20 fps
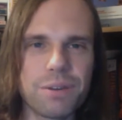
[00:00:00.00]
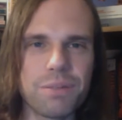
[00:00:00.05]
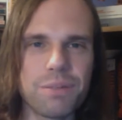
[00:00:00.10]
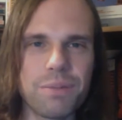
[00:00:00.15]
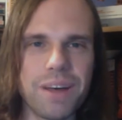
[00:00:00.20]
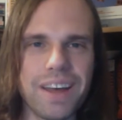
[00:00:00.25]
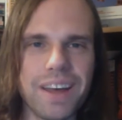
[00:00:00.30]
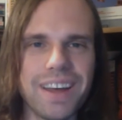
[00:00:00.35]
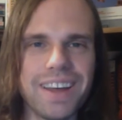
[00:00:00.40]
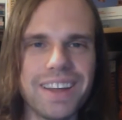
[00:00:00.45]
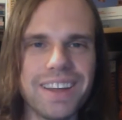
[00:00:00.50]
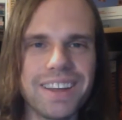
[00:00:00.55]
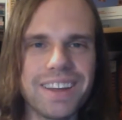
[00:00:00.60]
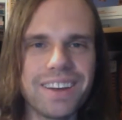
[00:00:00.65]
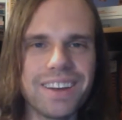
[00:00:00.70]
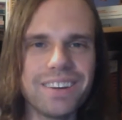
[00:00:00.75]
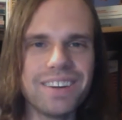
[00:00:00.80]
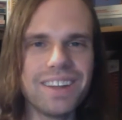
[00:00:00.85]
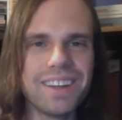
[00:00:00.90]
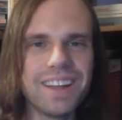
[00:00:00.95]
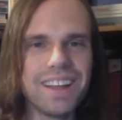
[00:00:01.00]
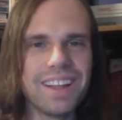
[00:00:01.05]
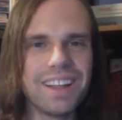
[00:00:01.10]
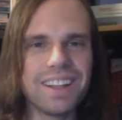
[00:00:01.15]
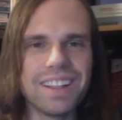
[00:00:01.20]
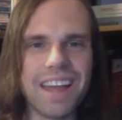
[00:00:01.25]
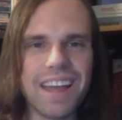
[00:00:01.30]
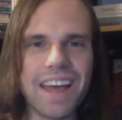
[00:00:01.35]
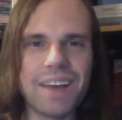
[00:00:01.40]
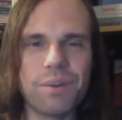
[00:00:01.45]
with my you know,
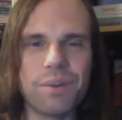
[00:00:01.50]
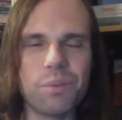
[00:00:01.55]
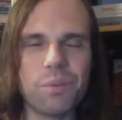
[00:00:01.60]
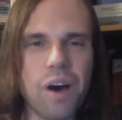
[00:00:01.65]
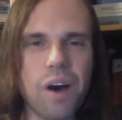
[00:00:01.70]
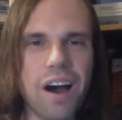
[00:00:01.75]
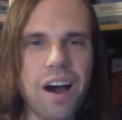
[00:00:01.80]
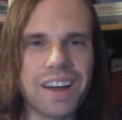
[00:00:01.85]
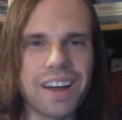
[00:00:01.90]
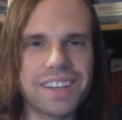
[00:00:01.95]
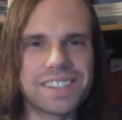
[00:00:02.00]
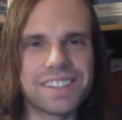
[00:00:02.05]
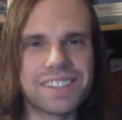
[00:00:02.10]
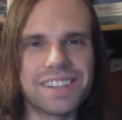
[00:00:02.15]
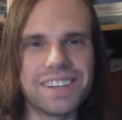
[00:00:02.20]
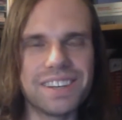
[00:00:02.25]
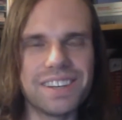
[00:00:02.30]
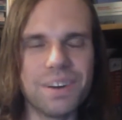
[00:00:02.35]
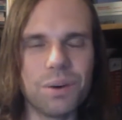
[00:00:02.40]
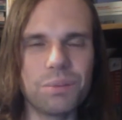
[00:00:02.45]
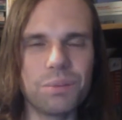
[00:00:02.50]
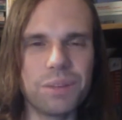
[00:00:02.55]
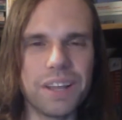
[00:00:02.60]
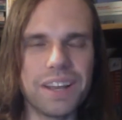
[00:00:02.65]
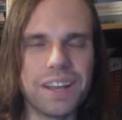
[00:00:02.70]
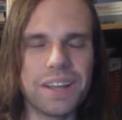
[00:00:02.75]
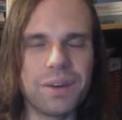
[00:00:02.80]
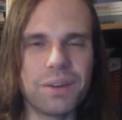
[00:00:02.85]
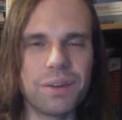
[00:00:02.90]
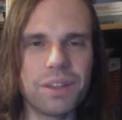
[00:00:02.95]
light walks and
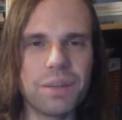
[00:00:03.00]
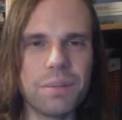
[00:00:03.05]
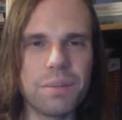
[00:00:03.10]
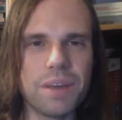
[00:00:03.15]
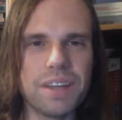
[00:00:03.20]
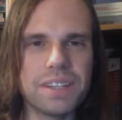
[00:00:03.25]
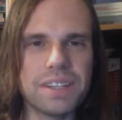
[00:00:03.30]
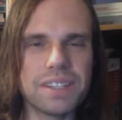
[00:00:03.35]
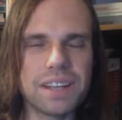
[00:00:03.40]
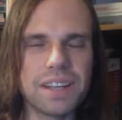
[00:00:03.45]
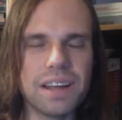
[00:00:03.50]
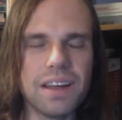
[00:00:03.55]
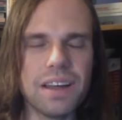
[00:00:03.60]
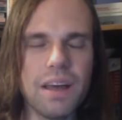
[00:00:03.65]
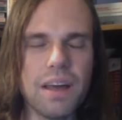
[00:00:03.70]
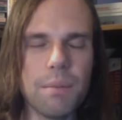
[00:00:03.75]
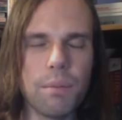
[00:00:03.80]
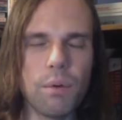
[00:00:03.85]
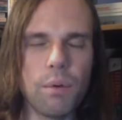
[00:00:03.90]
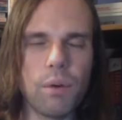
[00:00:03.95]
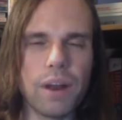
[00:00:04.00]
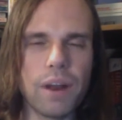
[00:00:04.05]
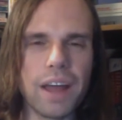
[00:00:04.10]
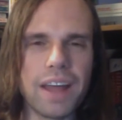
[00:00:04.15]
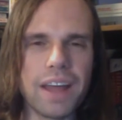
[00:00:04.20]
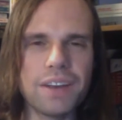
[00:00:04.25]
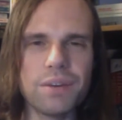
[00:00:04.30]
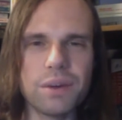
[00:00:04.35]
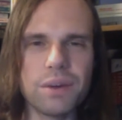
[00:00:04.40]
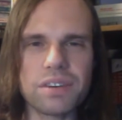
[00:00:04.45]
eating only meat. But what
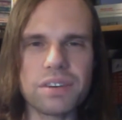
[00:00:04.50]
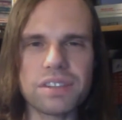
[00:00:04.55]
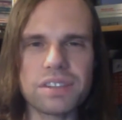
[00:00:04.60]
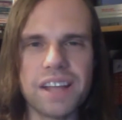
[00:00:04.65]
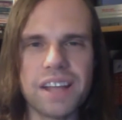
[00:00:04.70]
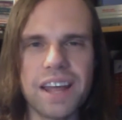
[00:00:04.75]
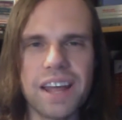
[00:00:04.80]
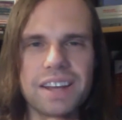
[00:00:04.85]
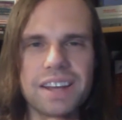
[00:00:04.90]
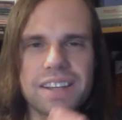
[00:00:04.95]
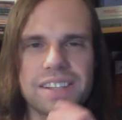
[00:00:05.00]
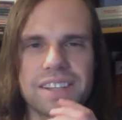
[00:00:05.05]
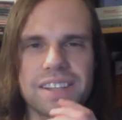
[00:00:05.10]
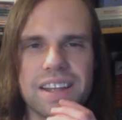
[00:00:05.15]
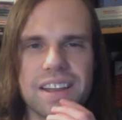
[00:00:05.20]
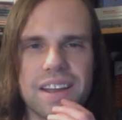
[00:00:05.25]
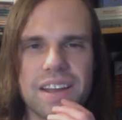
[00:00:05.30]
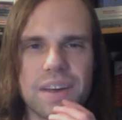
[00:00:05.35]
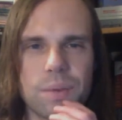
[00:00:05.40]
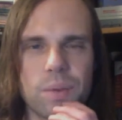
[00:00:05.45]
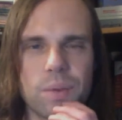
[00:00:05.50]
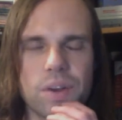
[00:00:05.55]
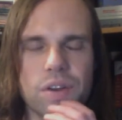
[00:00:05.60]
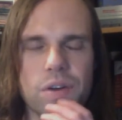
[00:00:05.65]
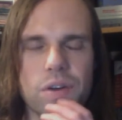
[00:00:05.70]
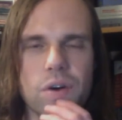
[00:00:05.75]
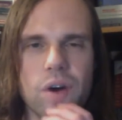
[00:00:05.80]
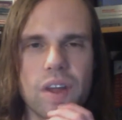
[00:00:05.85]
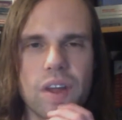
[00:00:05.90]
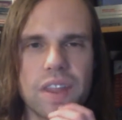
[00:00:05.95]
I do understand is that when
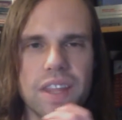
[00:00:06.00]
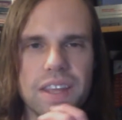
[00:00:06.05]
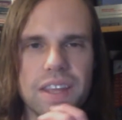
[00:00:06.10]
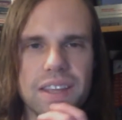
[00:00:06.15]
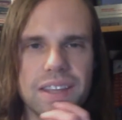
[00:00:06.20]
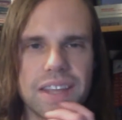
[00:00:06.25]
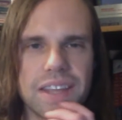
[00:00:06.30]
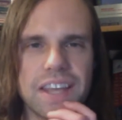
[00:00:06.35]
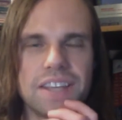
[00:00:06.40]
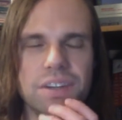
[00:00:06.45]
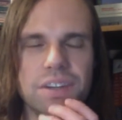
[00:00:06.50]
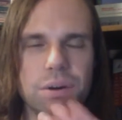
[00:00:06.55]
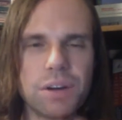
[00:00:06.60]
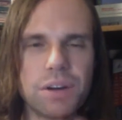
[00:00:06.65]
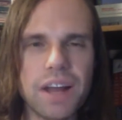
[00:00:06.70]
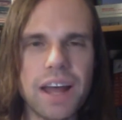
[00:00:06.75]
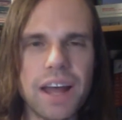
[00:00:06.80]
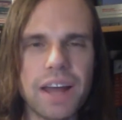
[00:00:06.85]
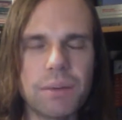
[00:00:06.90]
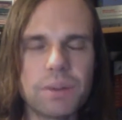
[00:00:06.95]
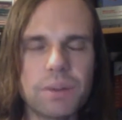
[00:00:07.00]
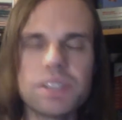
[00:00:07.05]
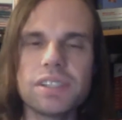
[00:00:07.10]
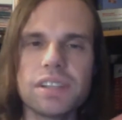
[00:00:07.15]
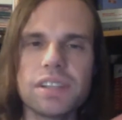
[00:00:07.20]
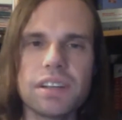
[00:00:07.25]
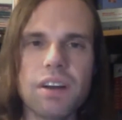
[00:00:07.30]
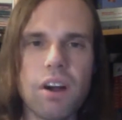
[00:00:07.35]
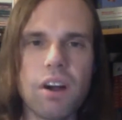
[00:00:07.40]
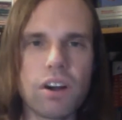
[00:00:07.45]
you go on the keto diet, which
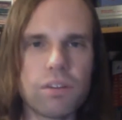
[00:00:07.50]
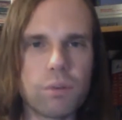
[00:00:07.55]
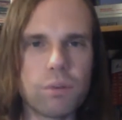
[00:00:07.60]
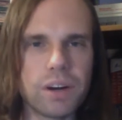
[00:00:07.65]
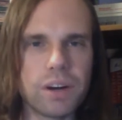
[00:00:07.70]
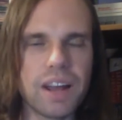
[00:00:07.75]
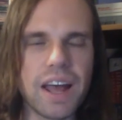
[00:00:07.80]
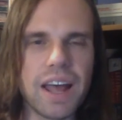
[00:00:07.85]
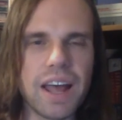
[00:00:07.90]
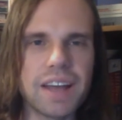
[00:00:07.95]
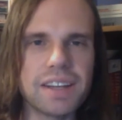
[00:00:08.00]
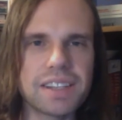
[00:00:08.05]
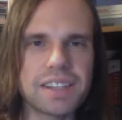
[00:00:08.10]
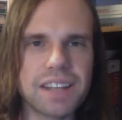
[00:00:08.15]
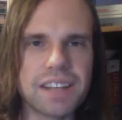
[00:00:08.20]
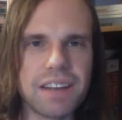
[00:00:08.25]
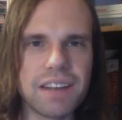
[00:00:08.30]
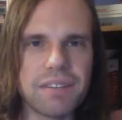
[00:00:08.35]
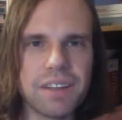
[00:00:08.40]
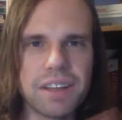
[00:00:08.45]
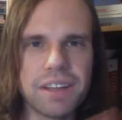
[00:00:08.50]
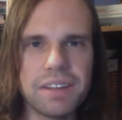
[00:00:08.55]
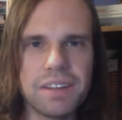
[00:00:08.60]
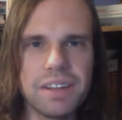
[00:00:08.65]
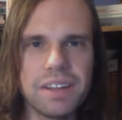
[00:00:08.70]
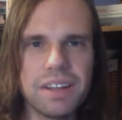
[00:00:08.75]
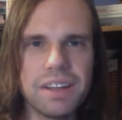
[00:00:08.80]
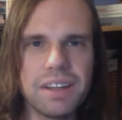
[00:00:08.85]
the carnivore diet is kind of a